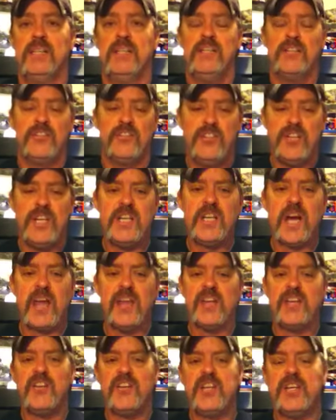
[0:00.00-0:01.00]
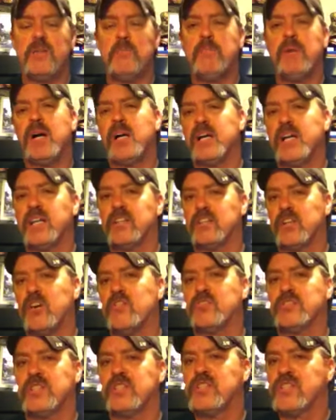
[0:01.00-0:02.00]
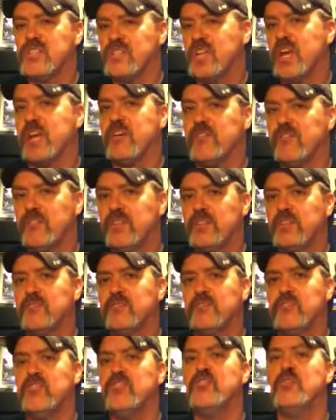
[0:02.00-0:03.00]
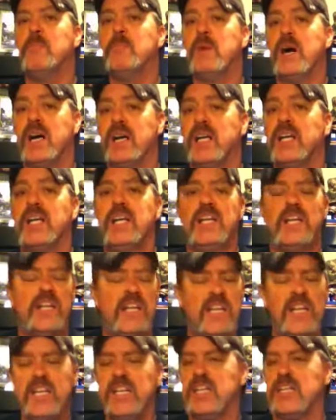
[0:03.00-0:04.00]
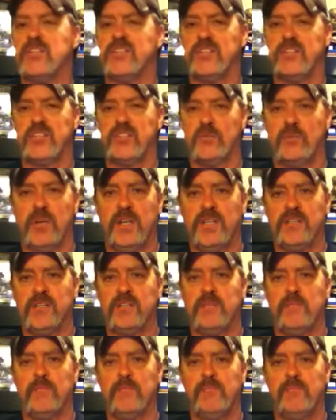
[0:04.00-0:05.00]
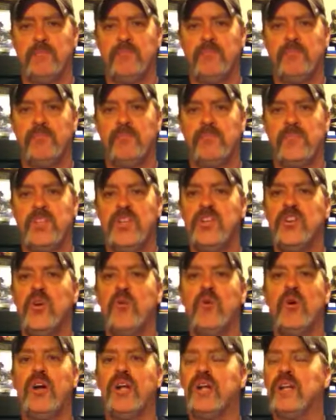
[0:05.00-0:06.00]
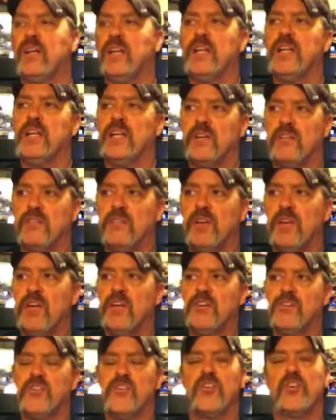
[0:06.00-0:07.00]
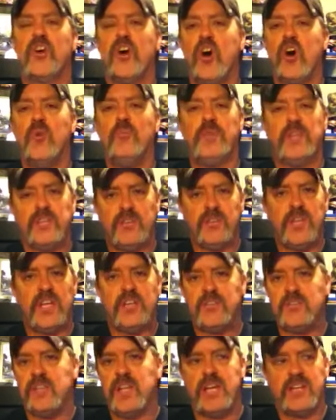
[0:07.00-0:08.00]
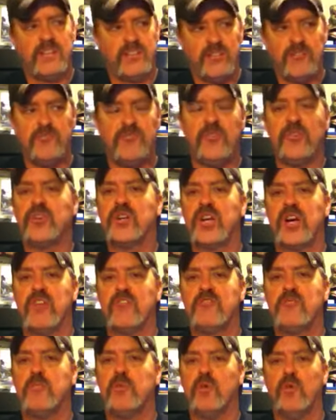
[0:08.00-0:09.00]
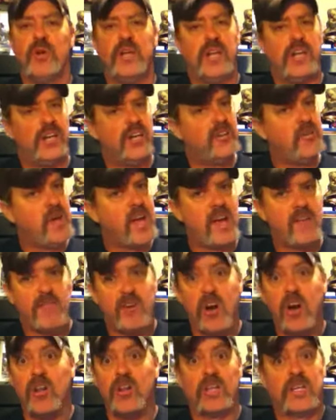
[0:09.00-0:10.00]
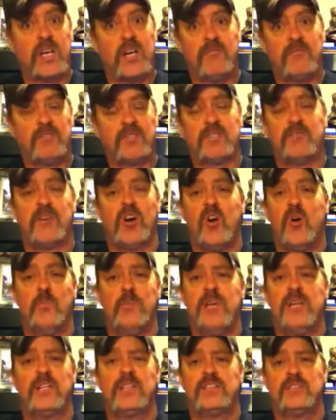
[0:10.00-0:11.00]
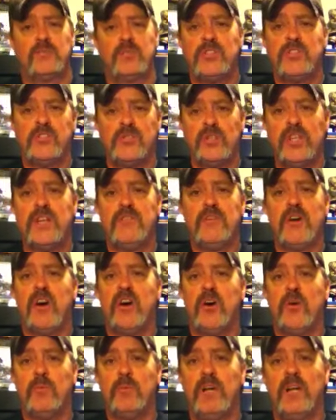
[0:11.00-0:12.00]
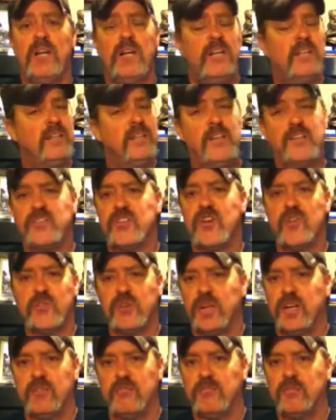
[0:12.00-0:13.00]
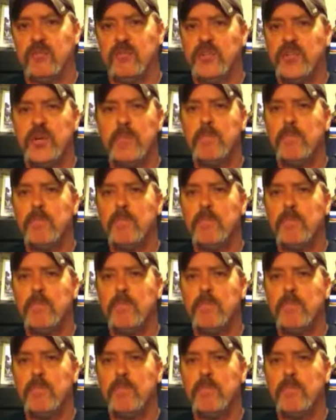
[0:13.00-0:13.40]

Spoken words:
I think you need to bug in as long as it's safe for you to bug in any situation. You don't want to leave your home that you feel comfortable in and you have all the comforts of home in, because once you leave home, there's no comfort. When you're